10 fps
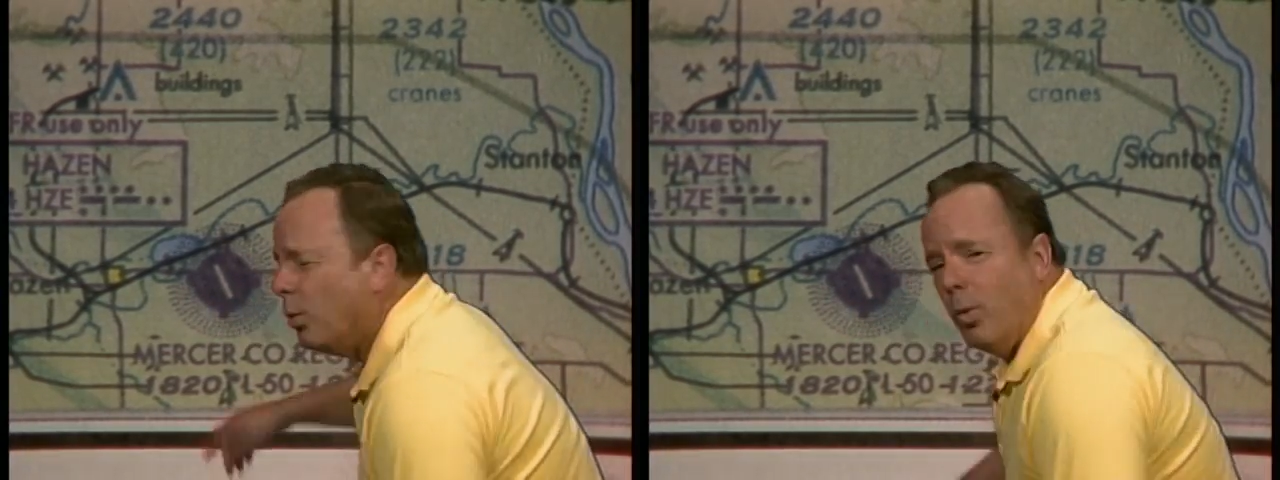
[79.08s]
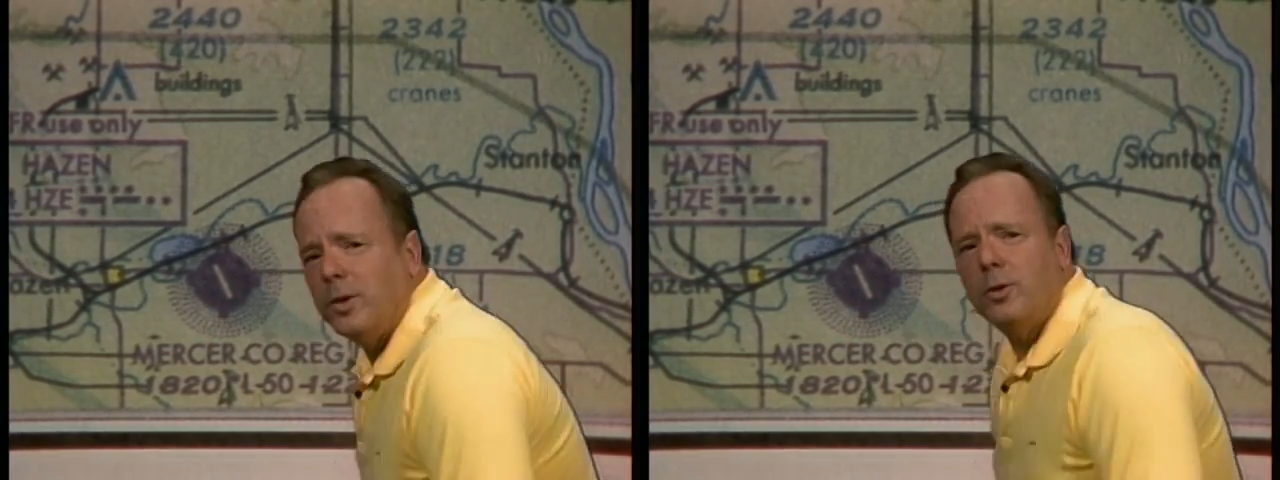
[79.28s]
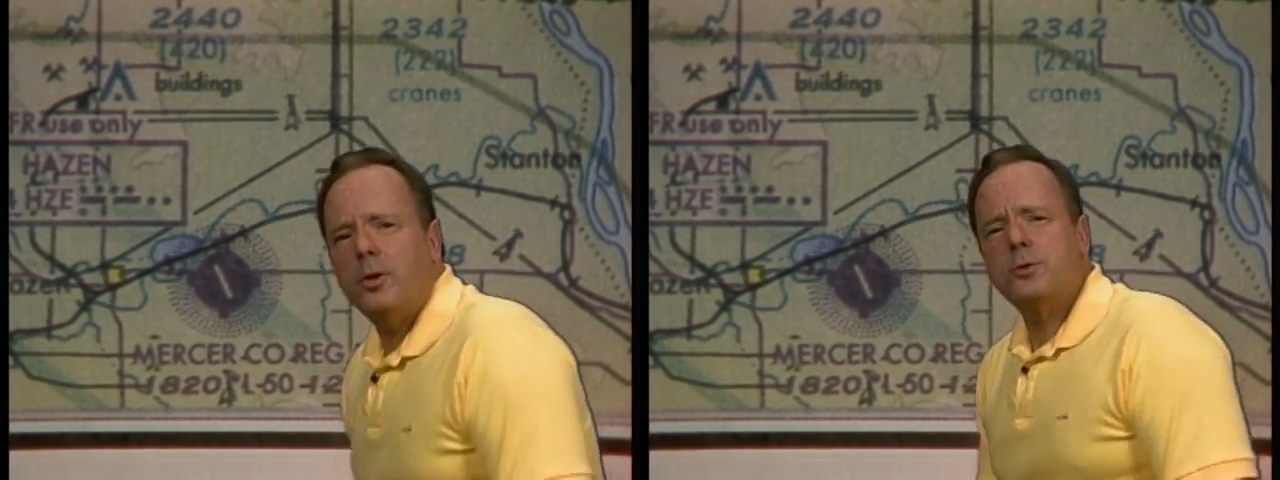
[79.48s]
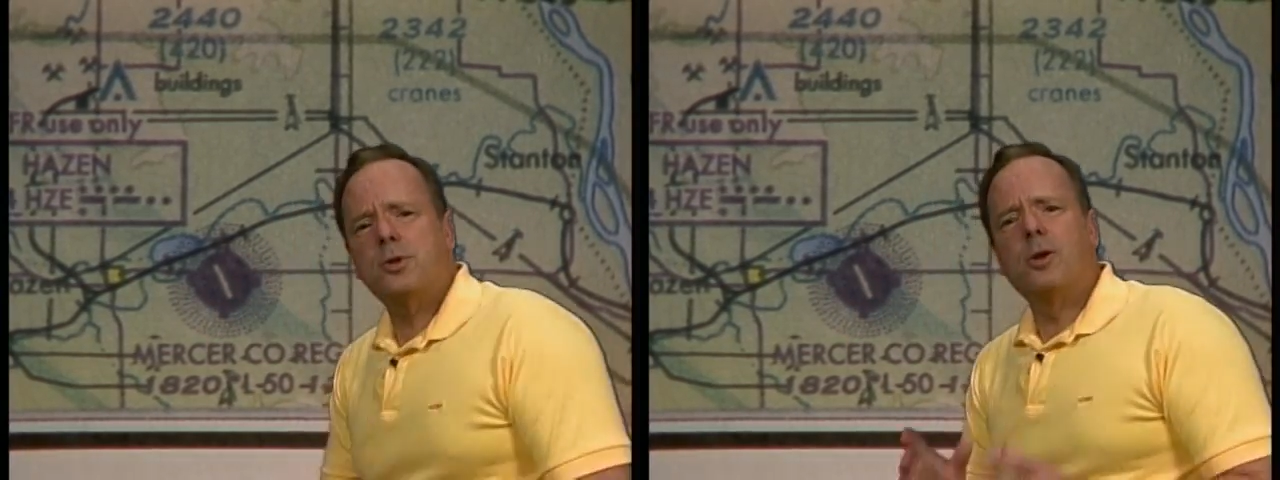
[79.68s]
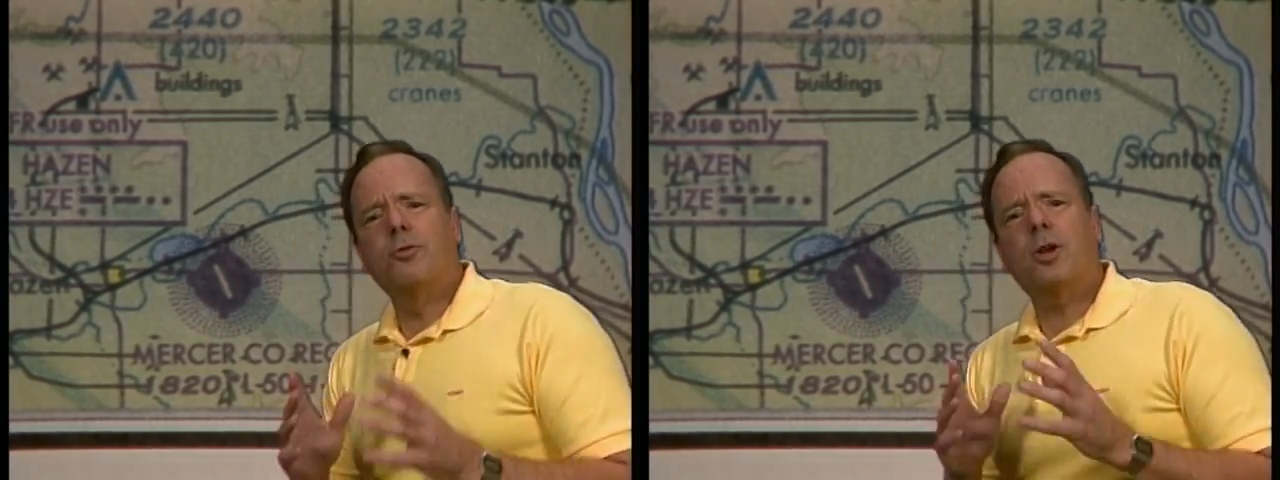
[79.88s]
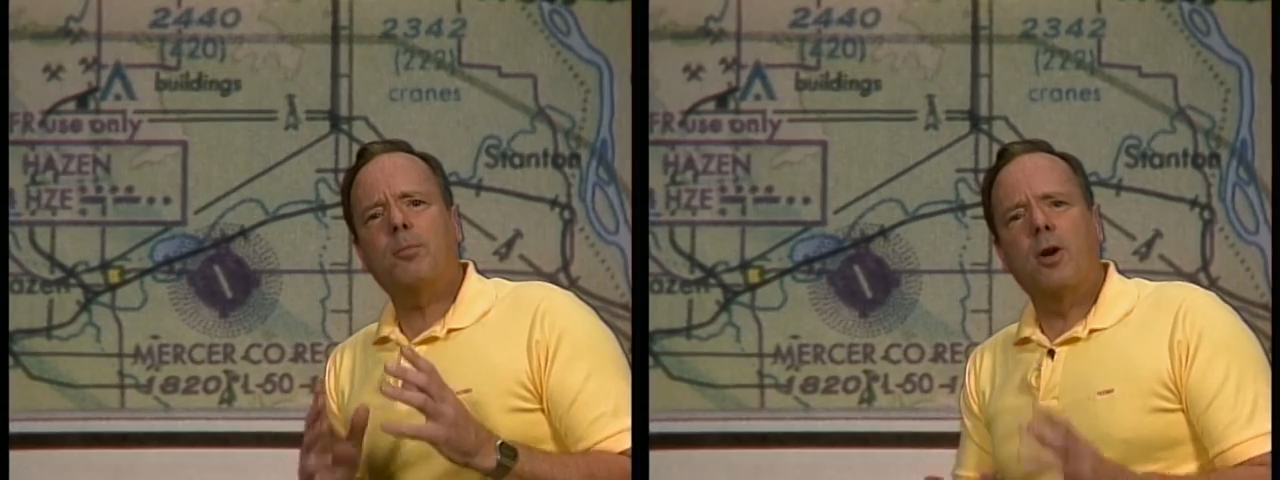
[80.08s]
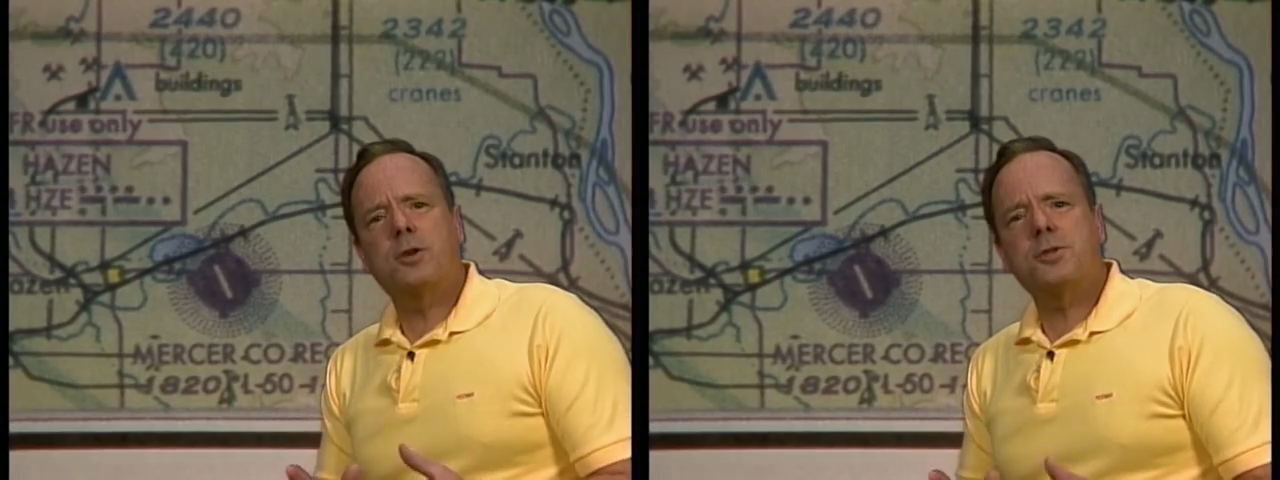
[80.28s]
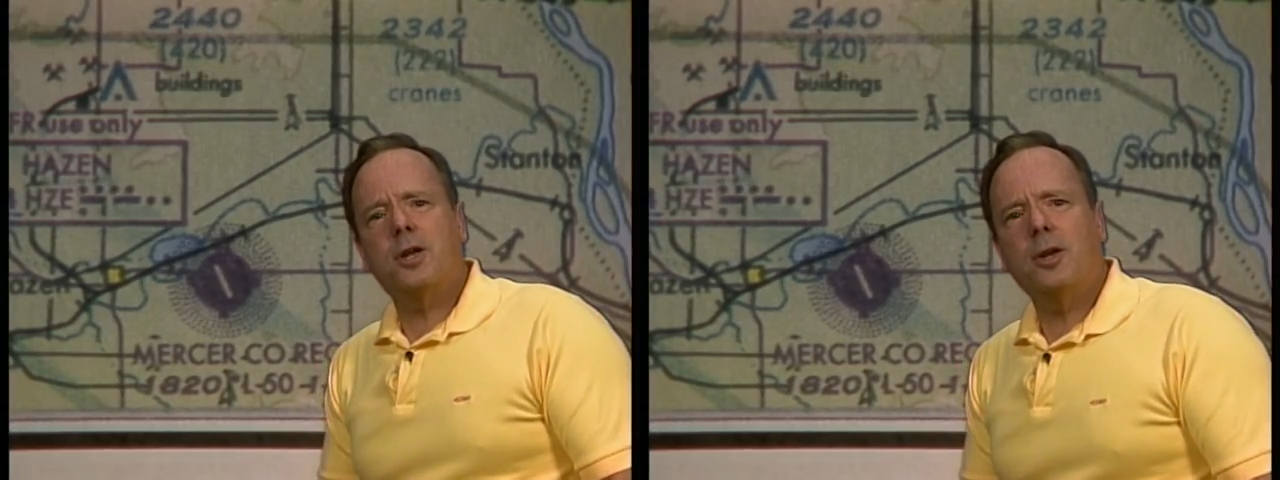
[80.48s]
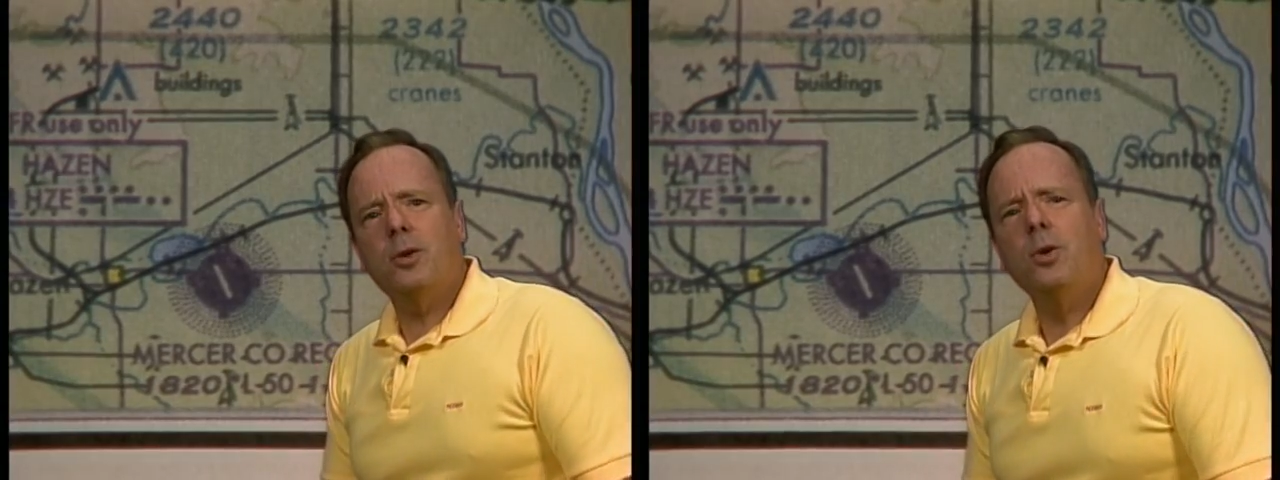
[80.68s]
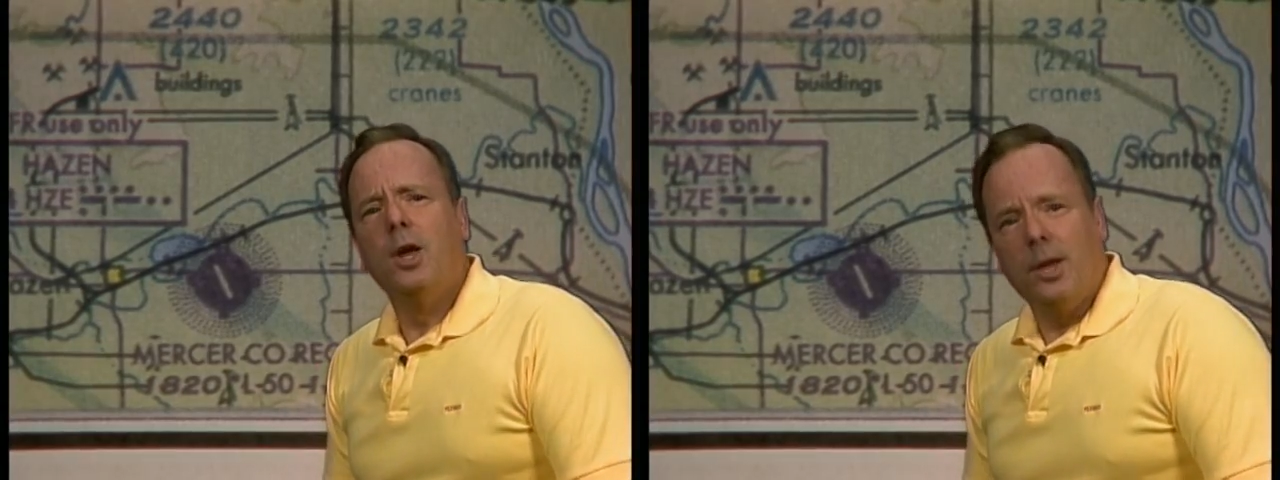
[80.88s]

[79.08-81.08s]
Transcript: What do those little tick marks tell you?